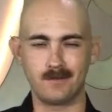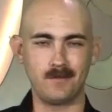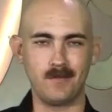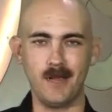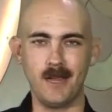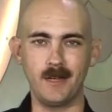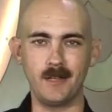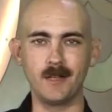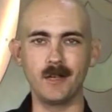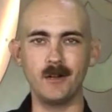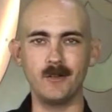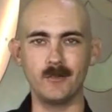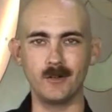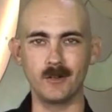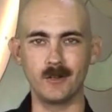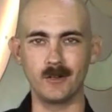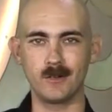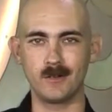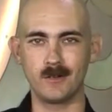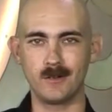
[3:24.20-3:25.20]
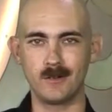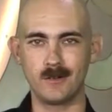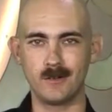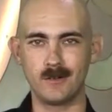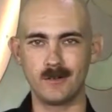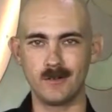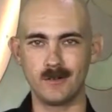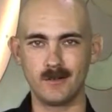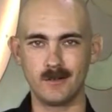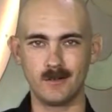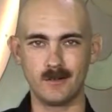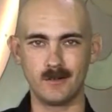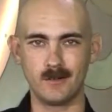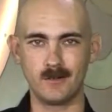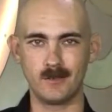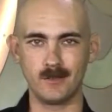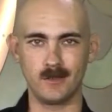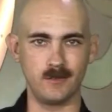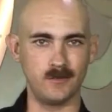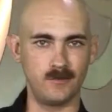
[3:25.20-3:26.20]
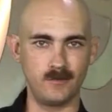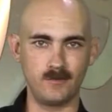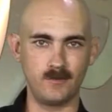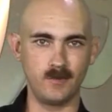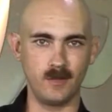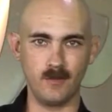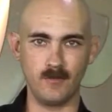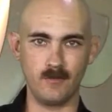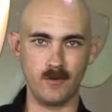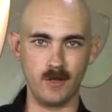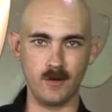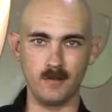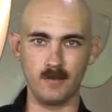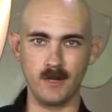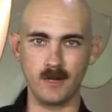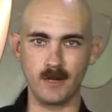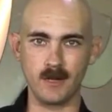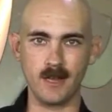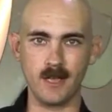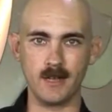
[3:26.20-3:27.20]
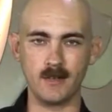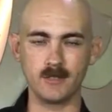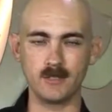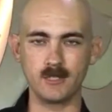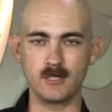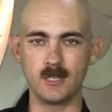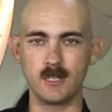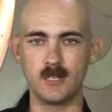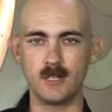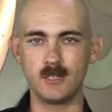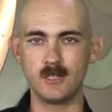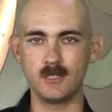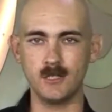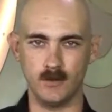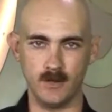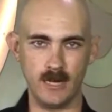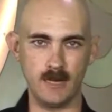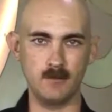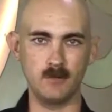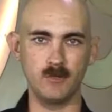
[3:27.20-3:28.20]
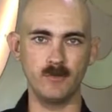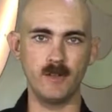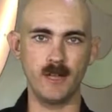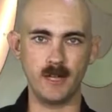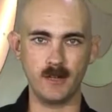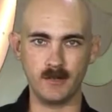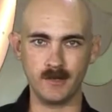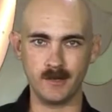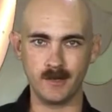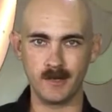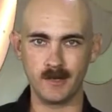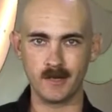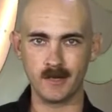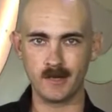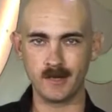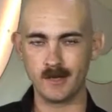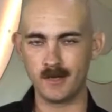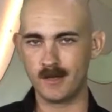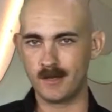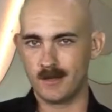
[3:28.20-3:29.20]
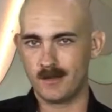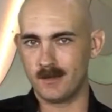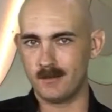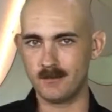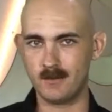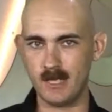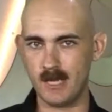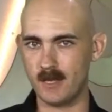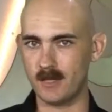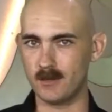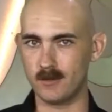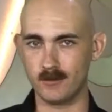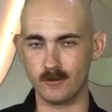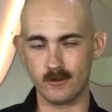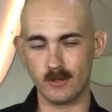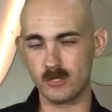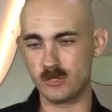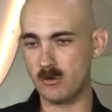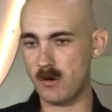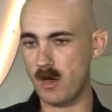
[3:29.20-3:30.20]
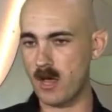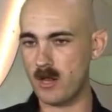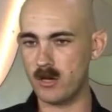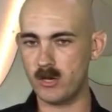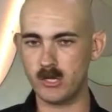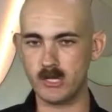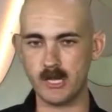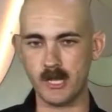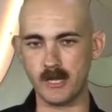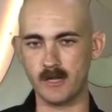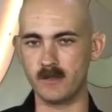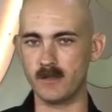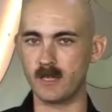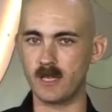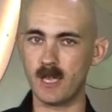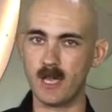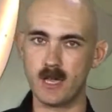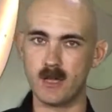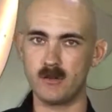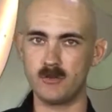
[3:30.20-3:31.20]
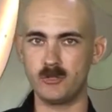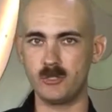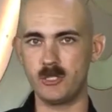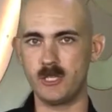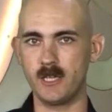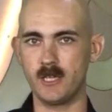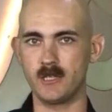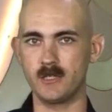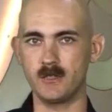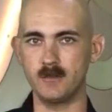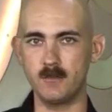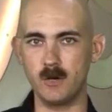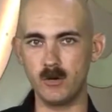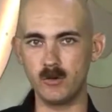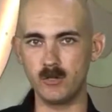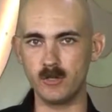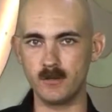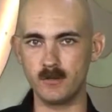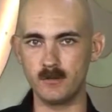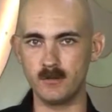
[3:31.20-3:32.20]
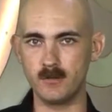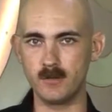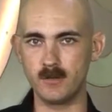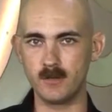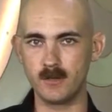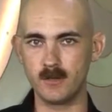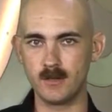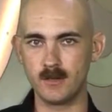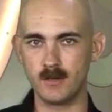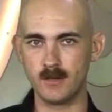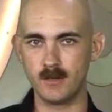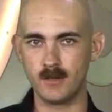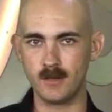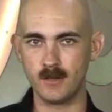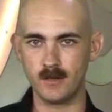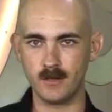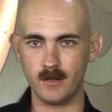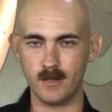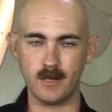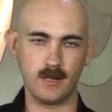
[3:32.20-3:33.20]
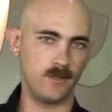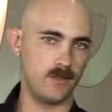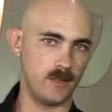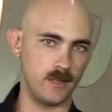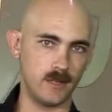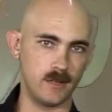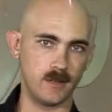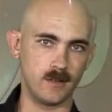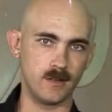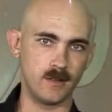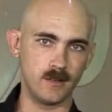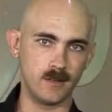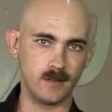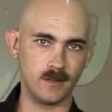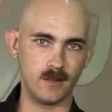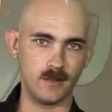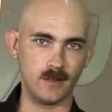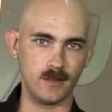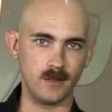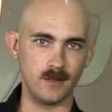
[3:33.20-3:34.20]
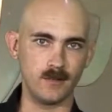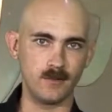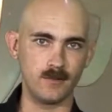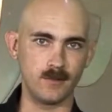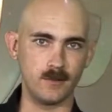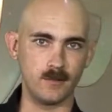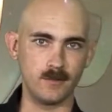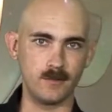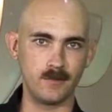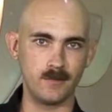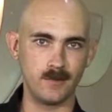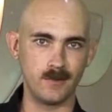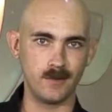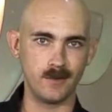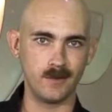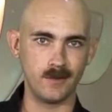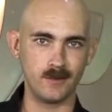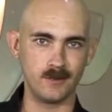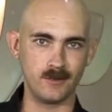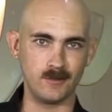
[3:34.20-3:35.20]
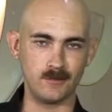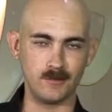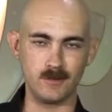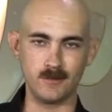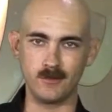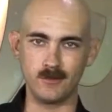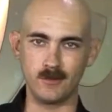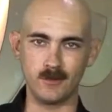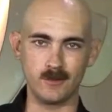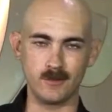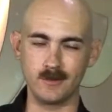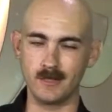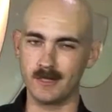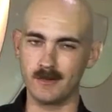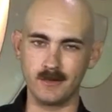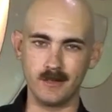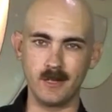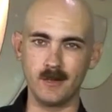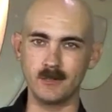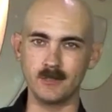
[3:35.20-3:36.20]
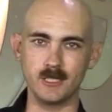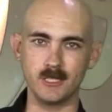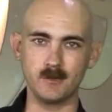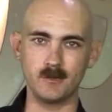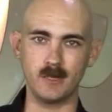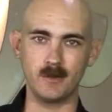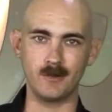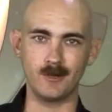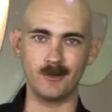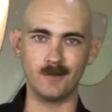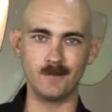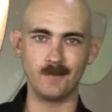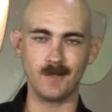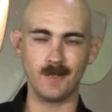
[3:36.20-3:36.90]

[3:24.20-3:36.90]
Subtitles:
Painting over the fun punk house. So when I move out, taking the refrigerator, taking the couch, taking the modem, anything from before, and hell with these people.